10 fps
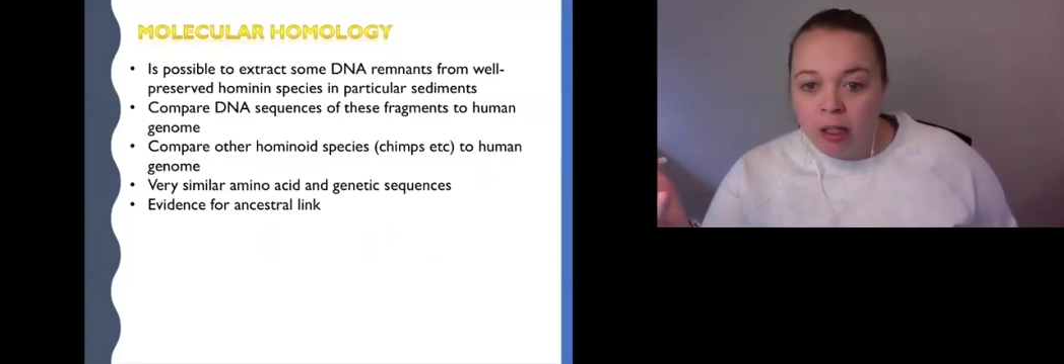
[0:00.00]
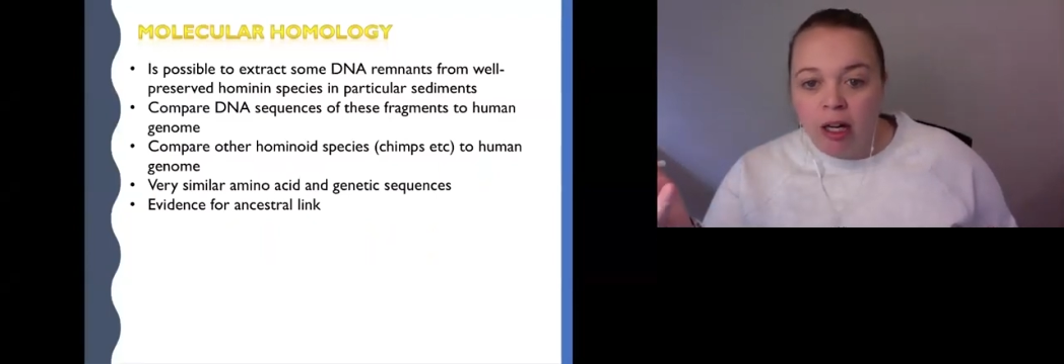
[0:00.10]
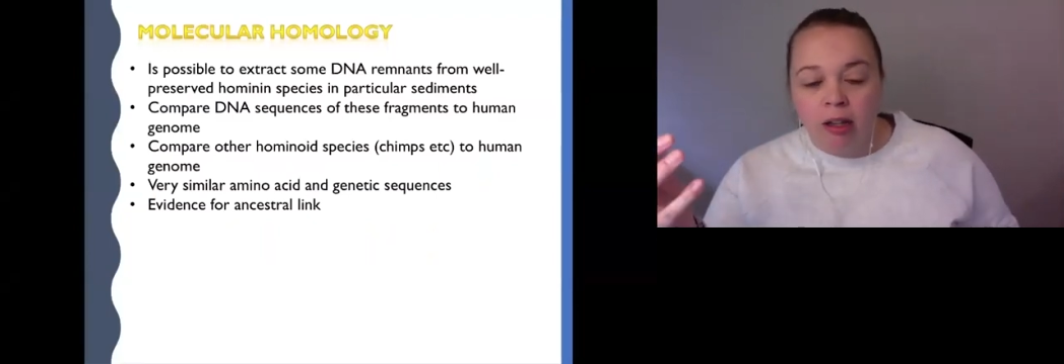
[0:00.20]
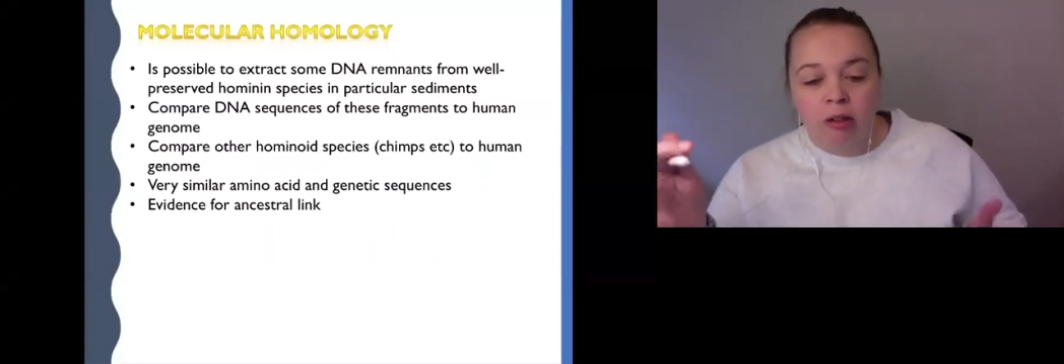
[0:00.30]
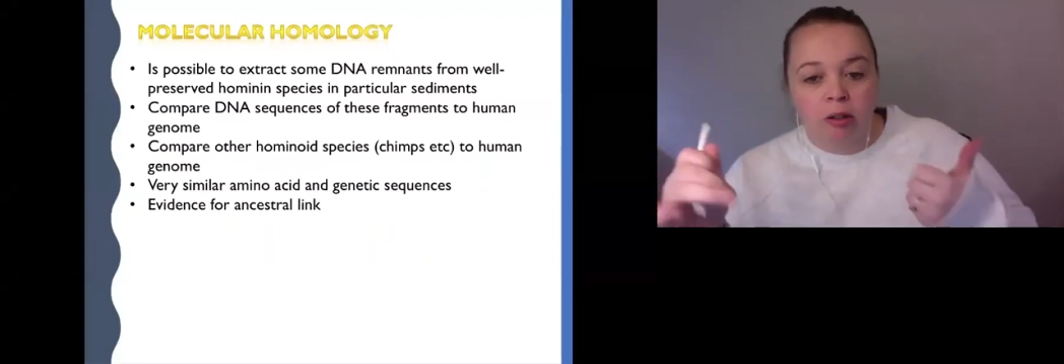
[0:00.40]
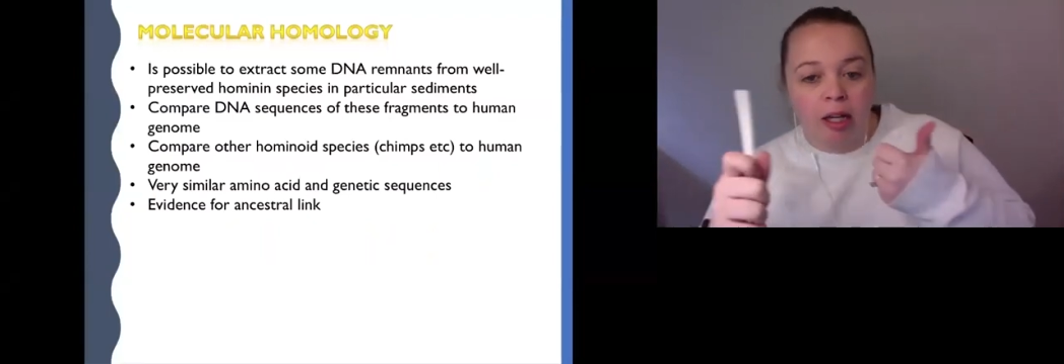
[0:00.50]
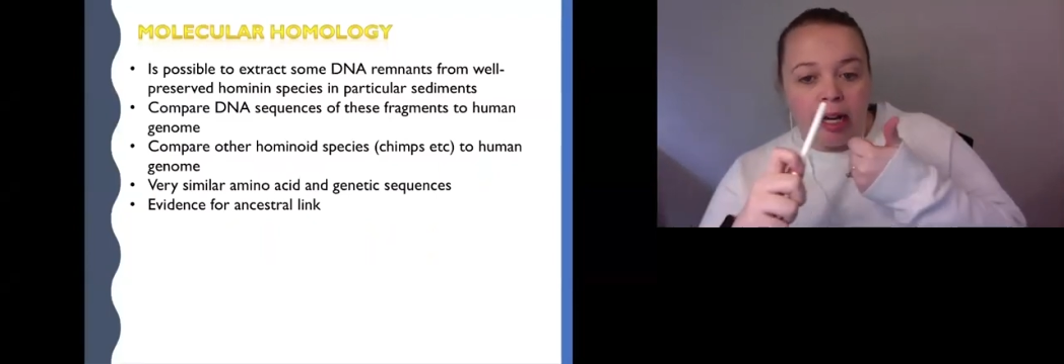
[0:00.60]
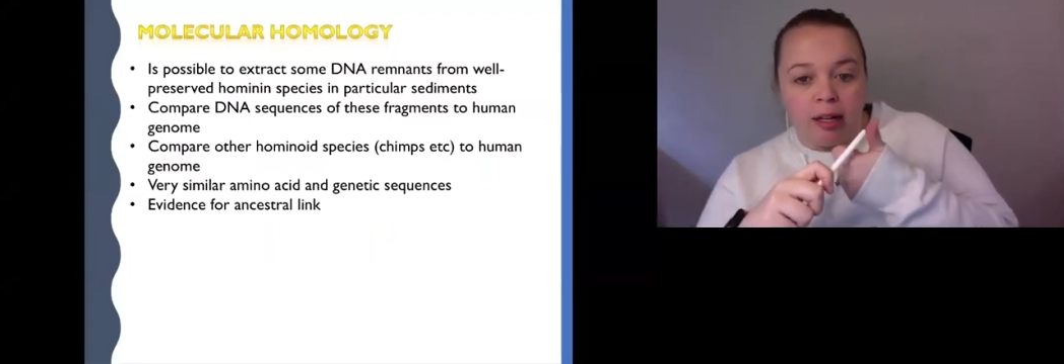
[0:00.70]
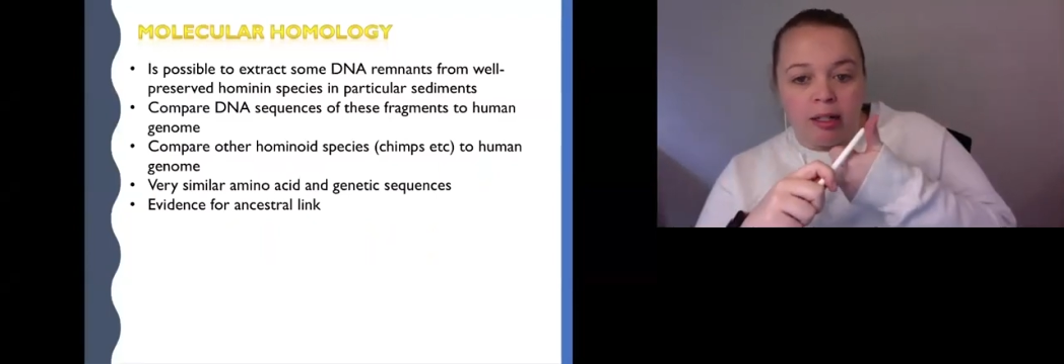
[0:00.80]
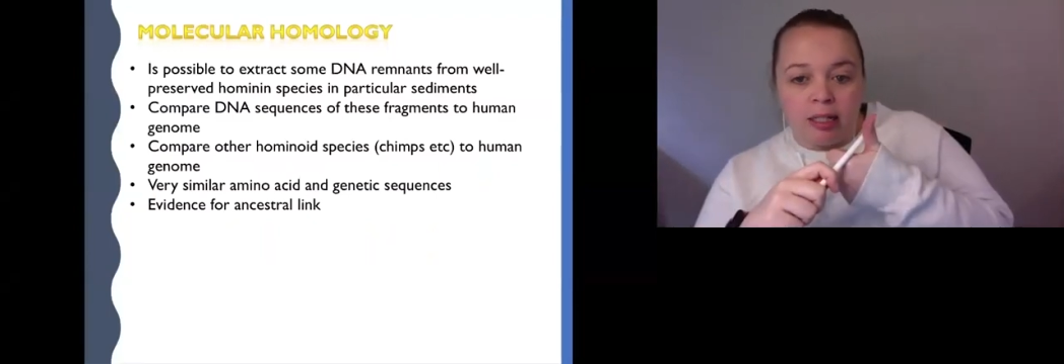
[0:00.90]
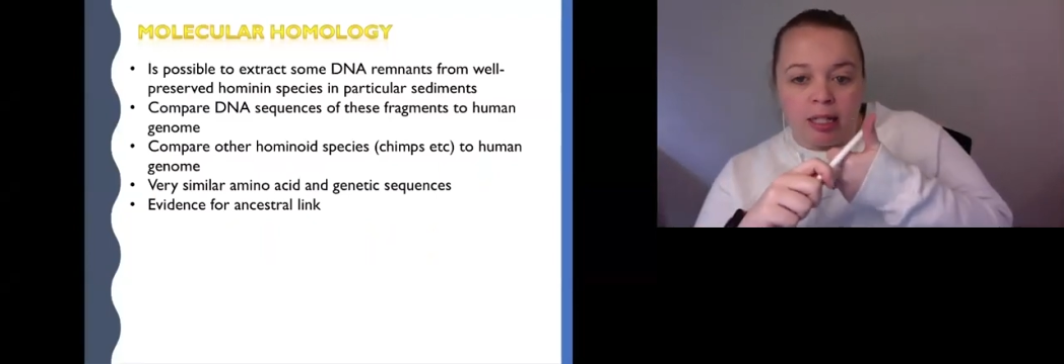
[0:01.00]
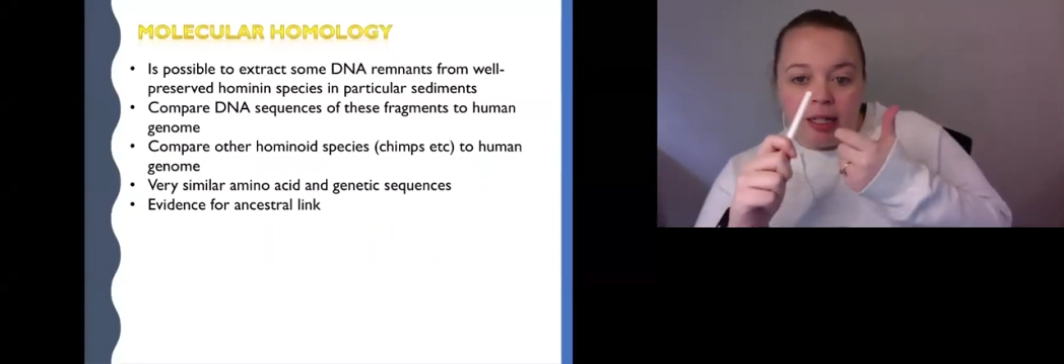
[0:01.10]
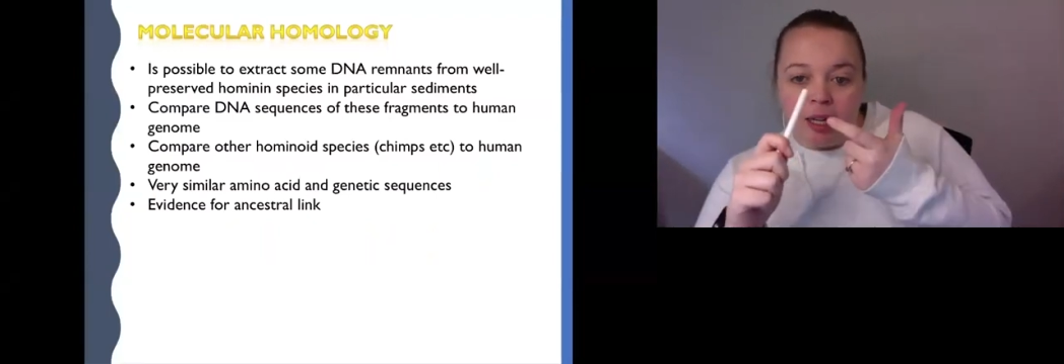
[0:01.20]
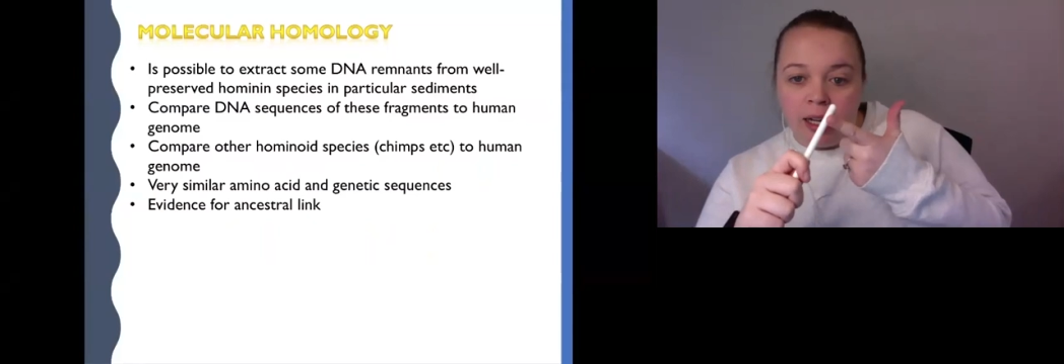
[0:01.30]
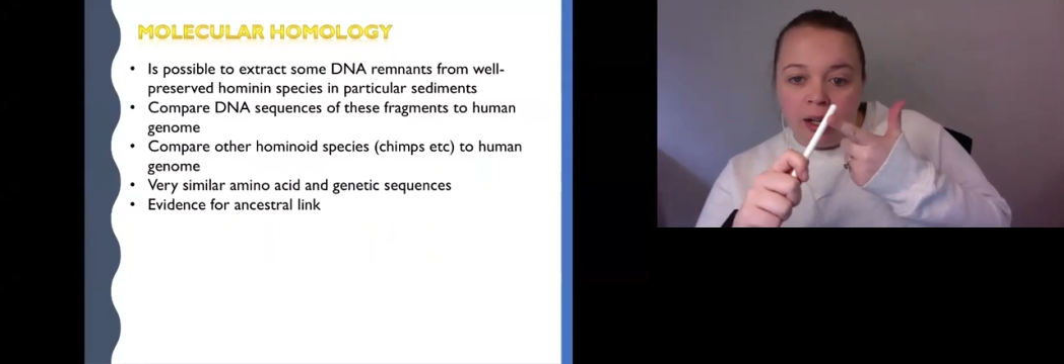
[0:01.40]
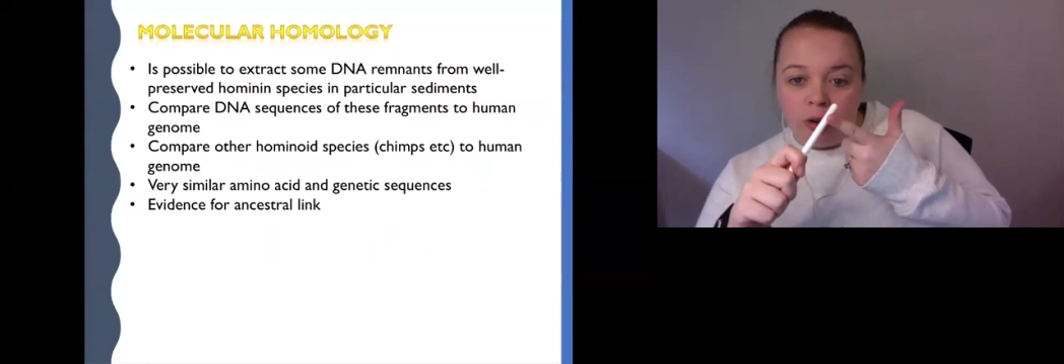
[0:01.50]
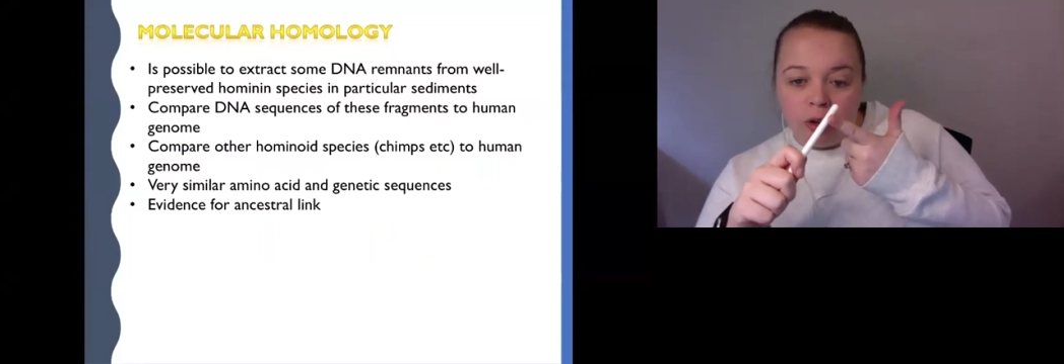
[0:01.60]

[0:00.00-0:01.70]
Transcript: we either look at DNA